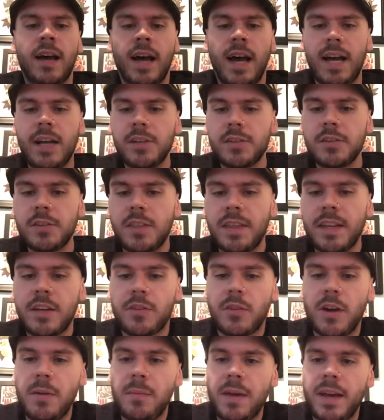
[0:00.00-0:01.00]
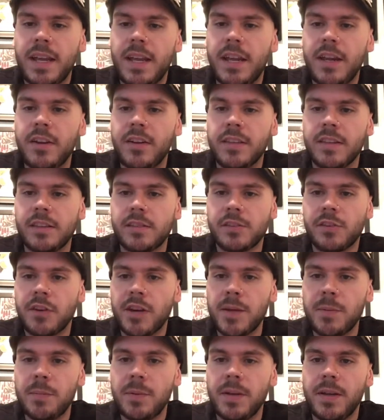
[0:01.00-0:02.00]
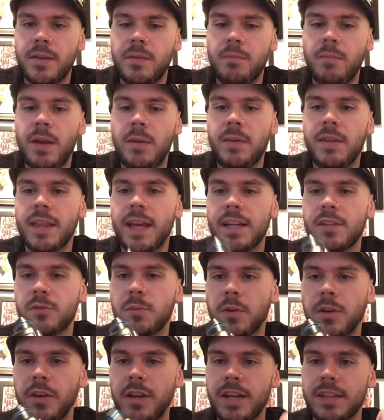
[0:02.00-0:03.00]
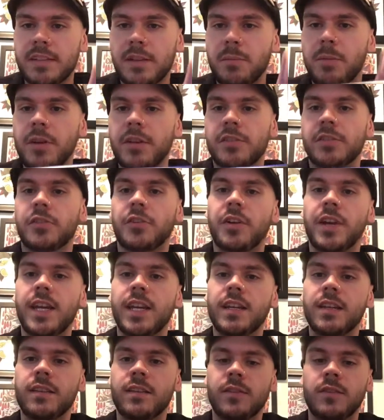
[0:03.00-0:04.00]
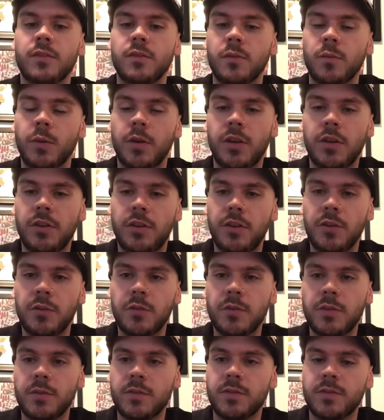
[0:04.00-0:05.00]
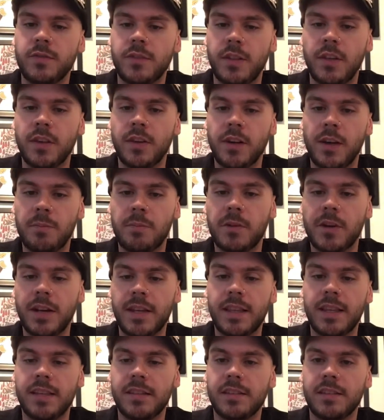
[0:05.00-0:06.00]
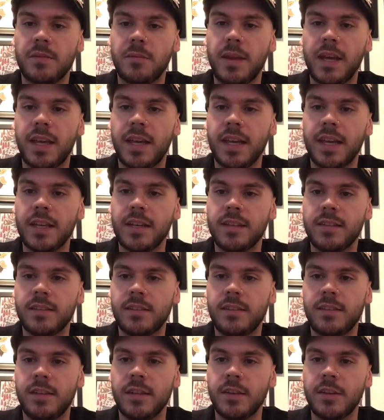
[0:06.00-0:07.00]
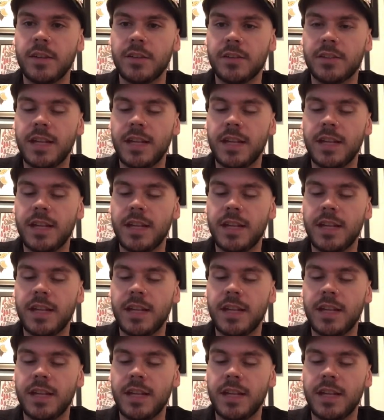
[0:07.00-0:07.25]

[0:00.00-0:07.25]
I also think right back here in this grip, maybe that's where you guys could put a screen when you do, upgrade this and make it, either